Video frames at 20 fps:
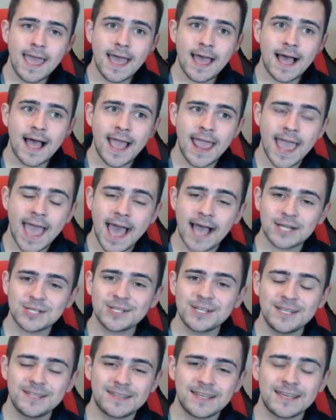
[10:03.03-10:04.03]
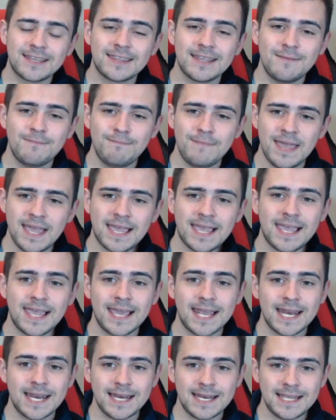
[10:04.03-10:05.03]
I actually think that making it
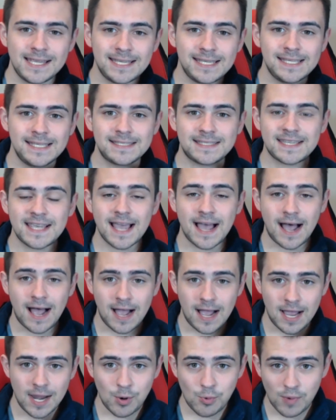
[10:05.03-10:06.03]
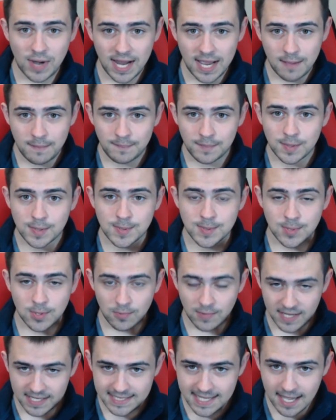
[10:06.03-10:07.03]
an easy on ramp for
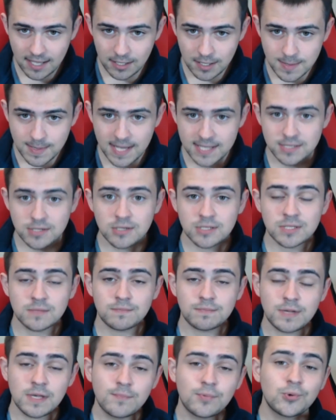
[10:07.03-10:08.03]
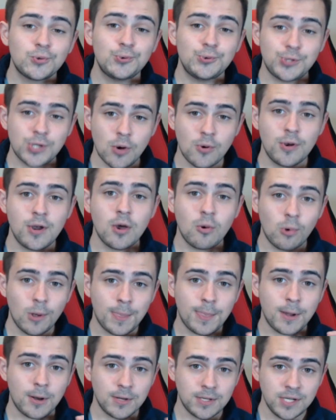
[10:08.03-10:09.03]
retail investors and people who don't know what
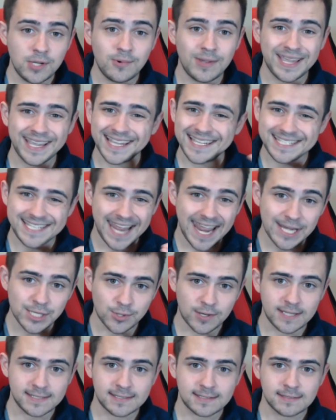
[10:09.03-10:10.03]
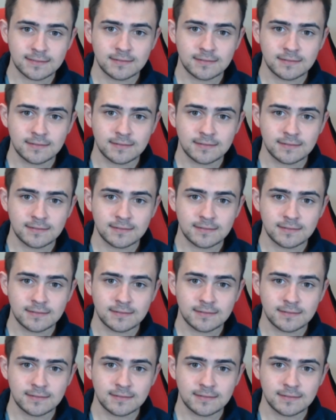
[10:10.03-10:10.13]
they're doing is dangerous,